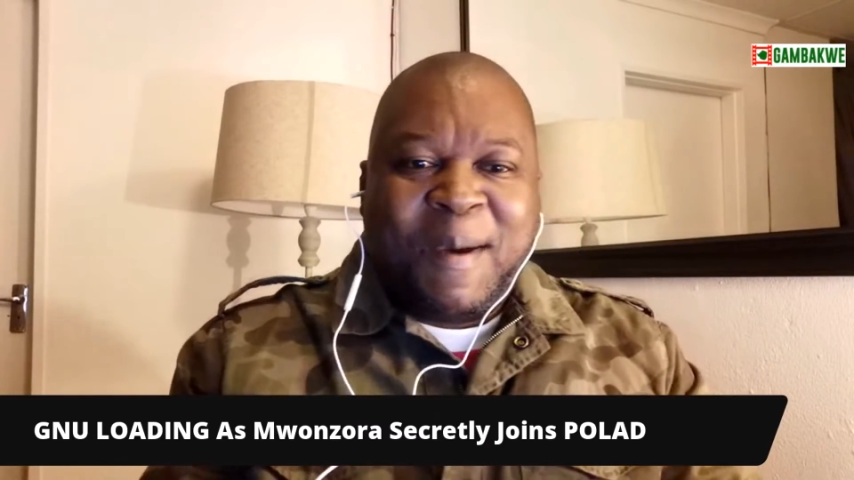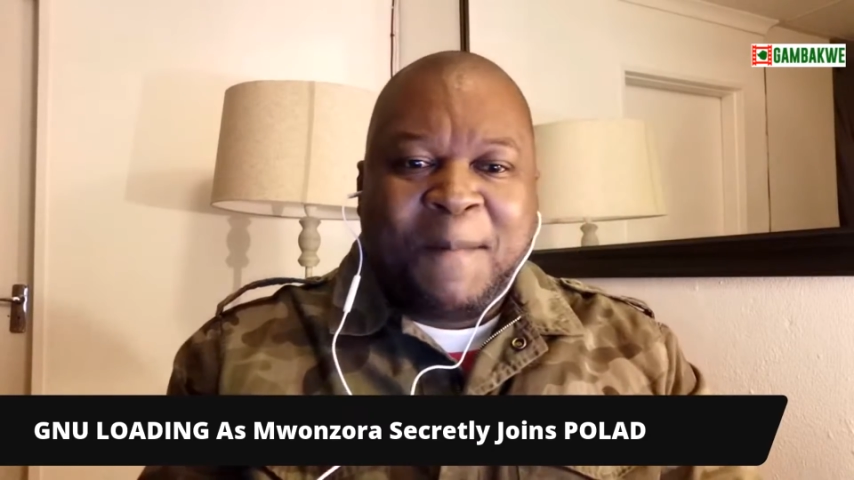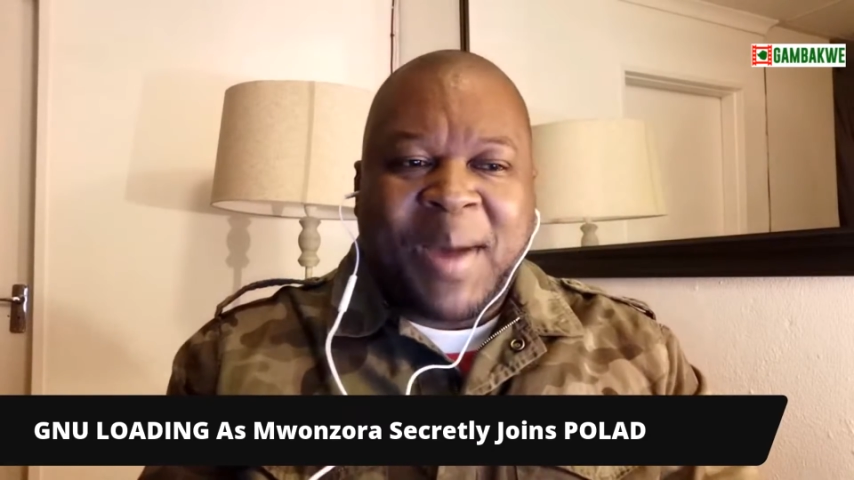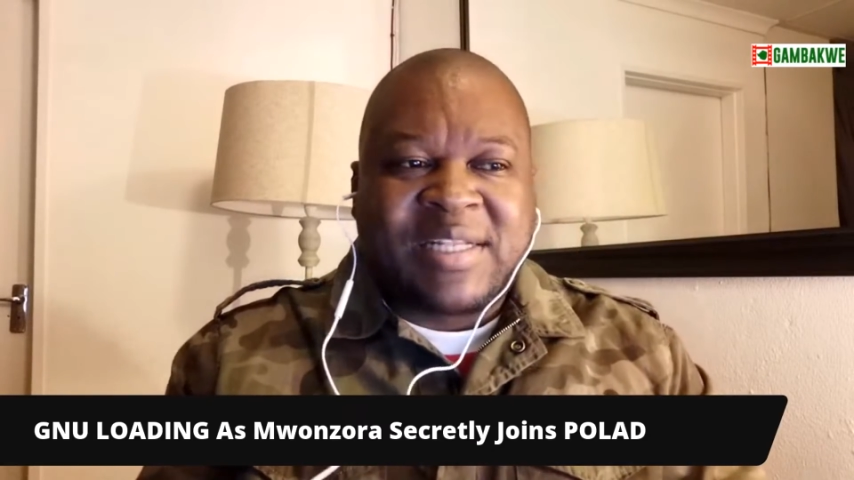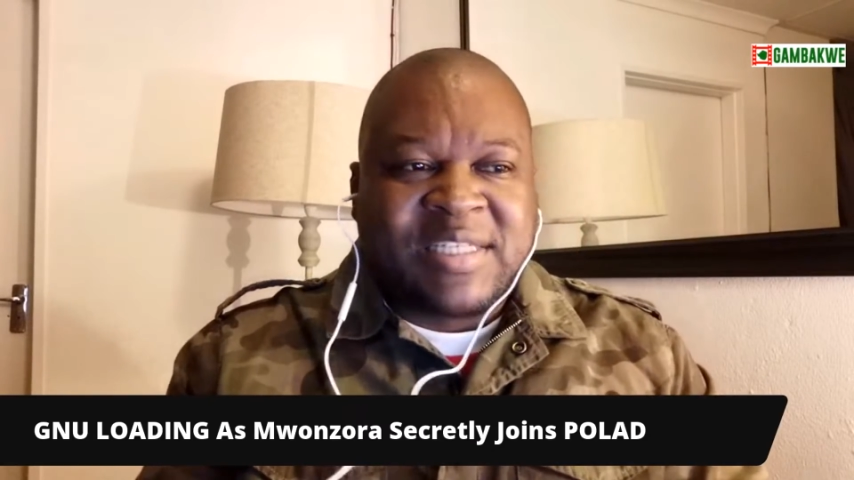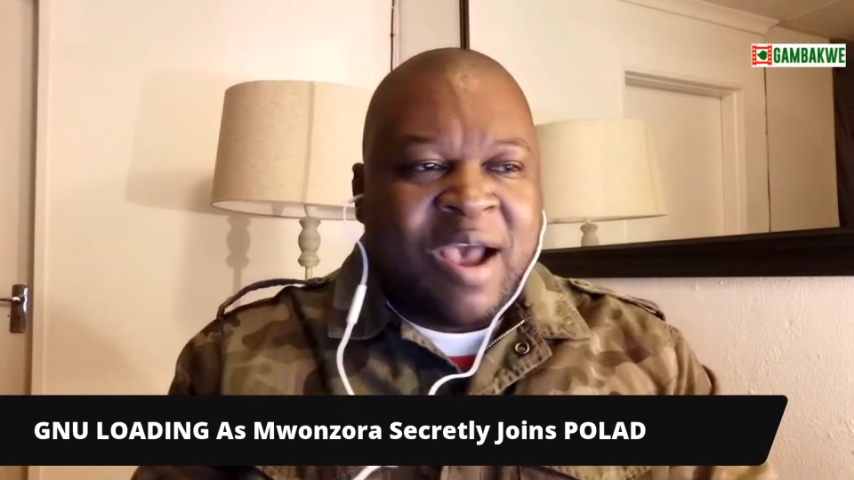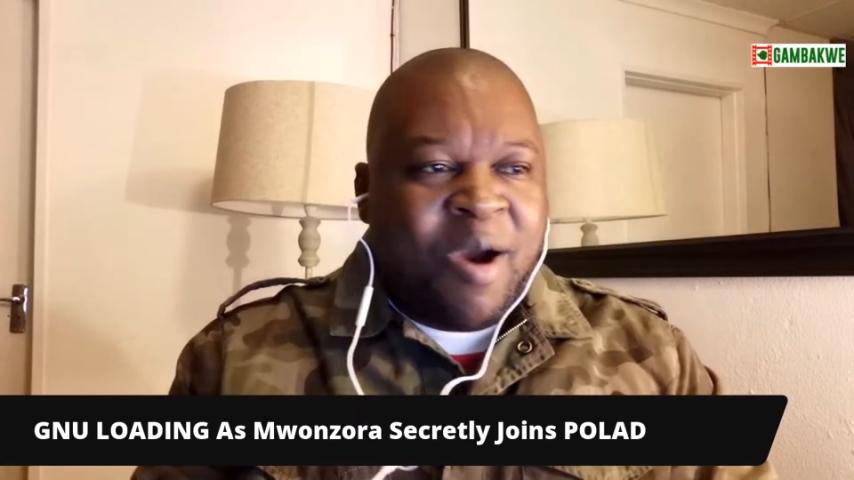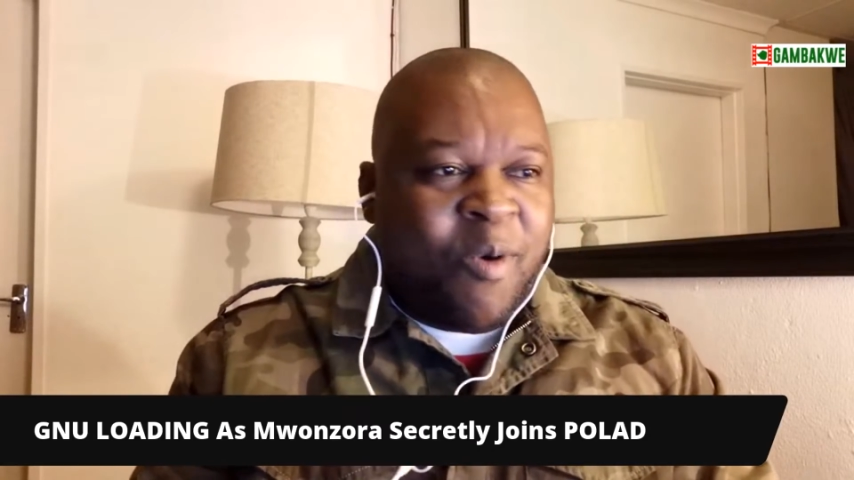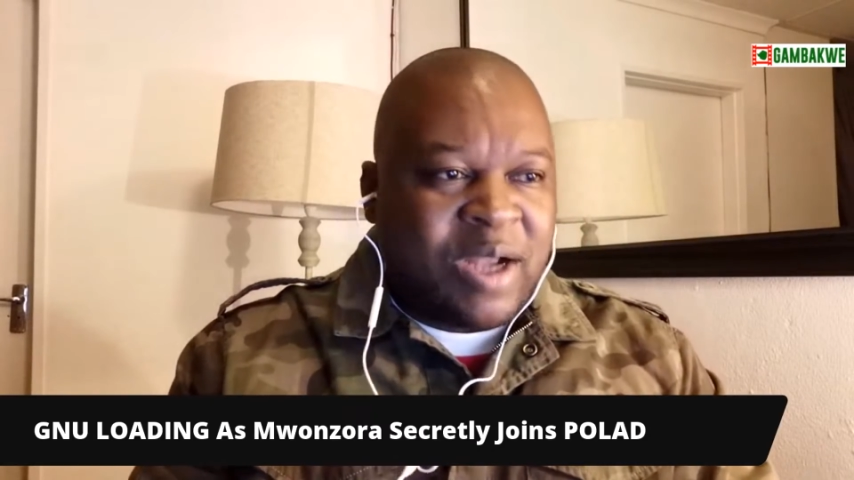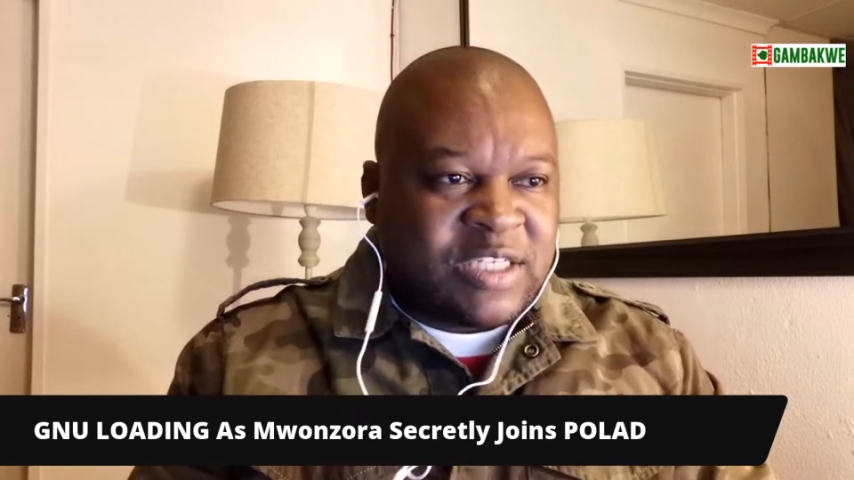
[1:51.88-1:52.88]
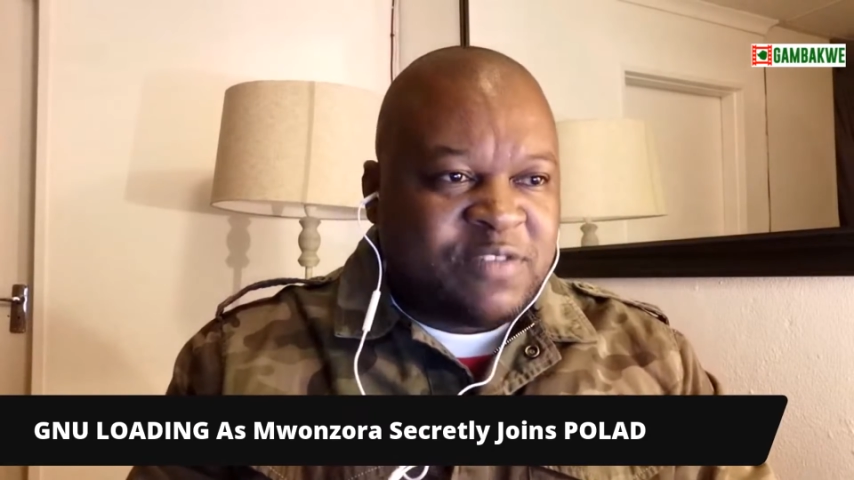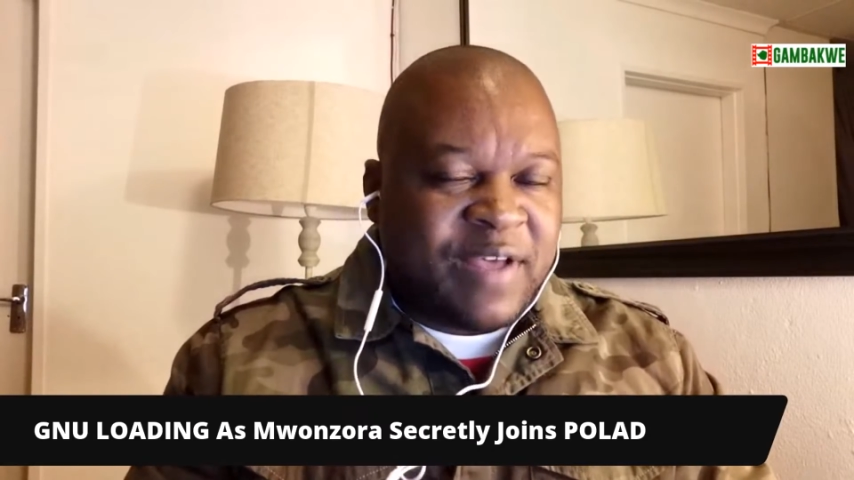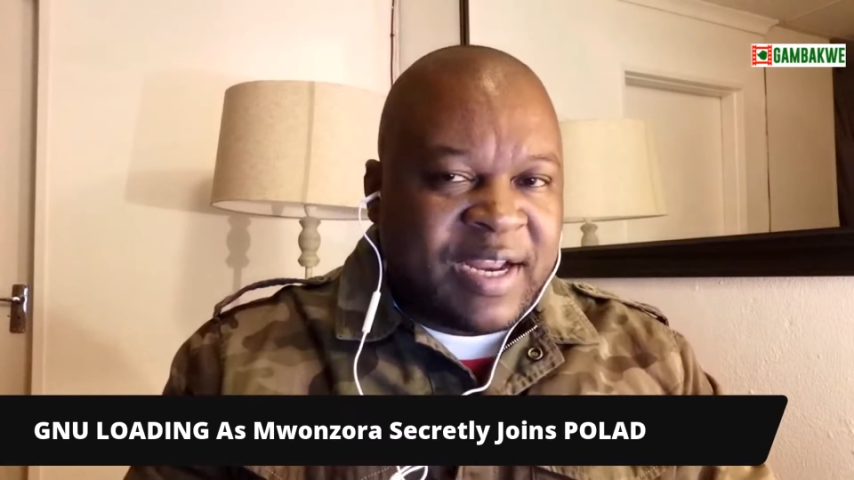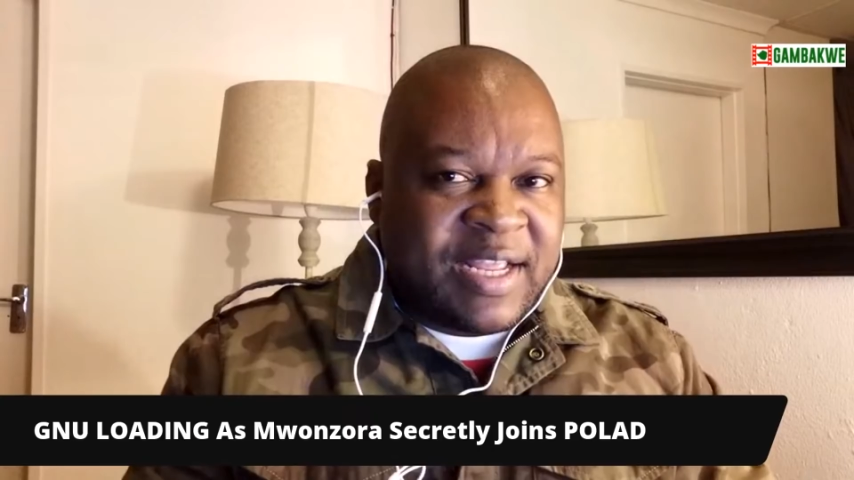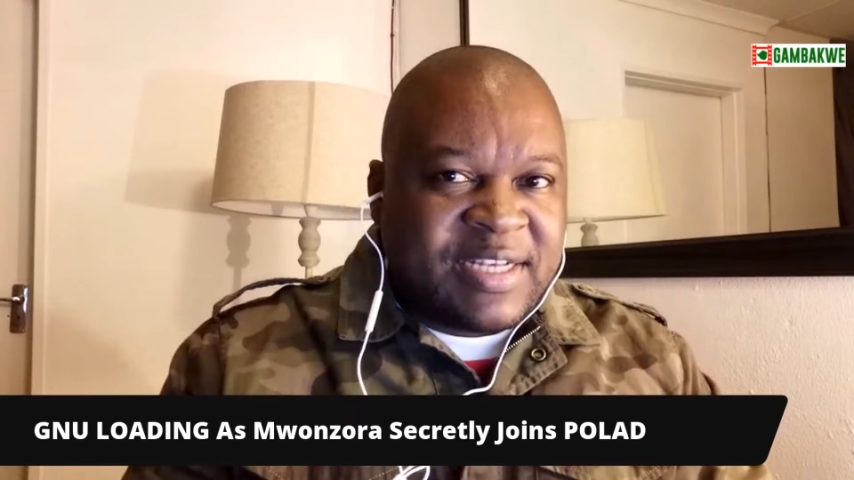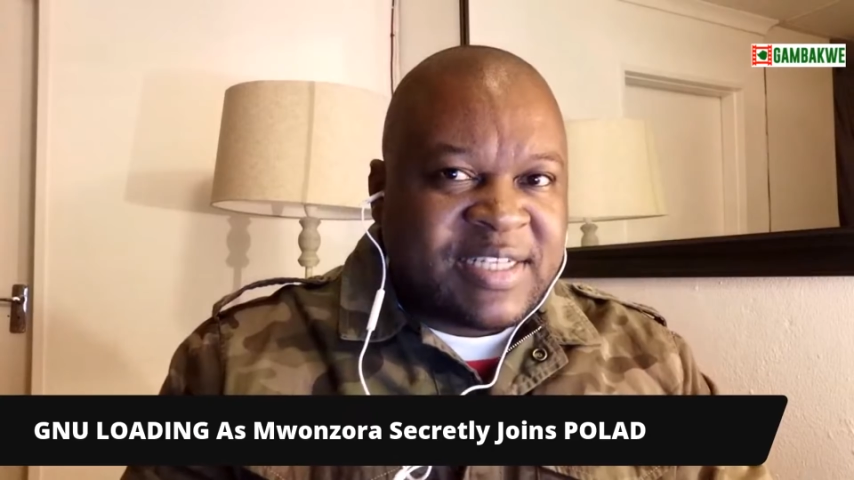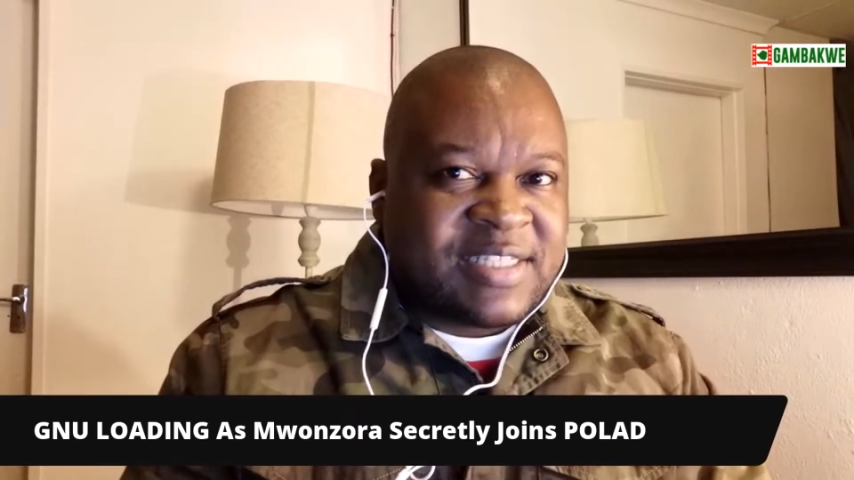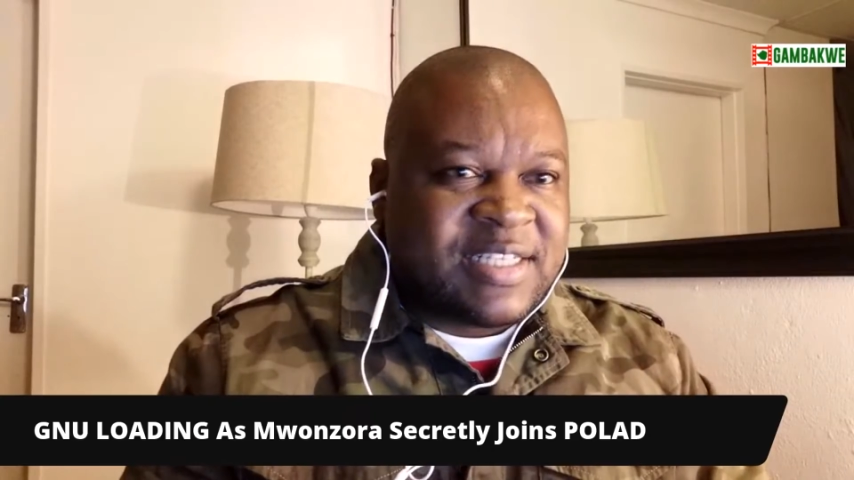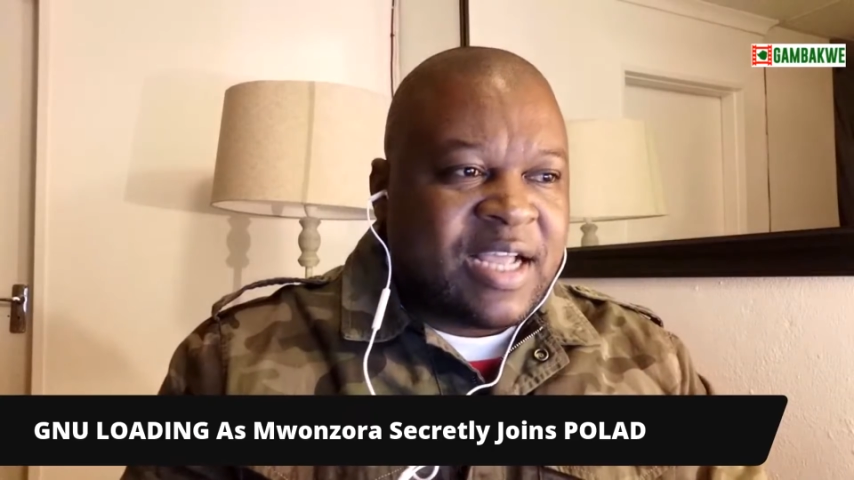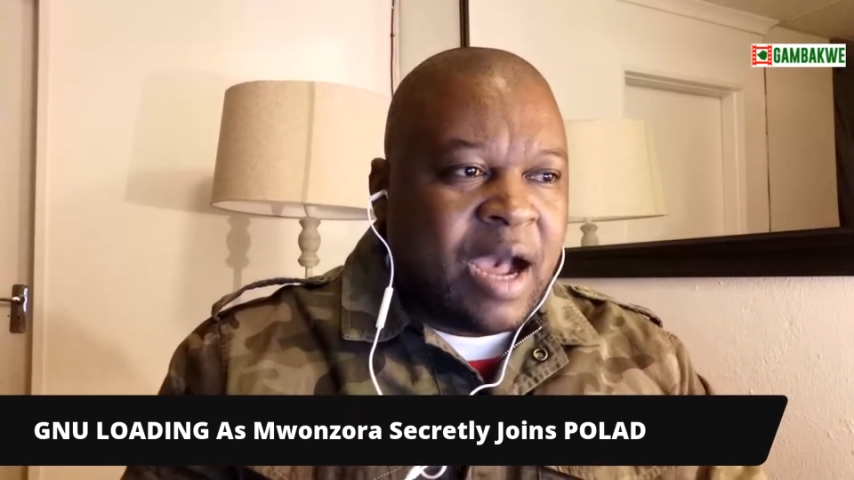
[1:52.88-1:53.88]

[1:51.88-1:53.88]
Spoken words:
But what is very interesting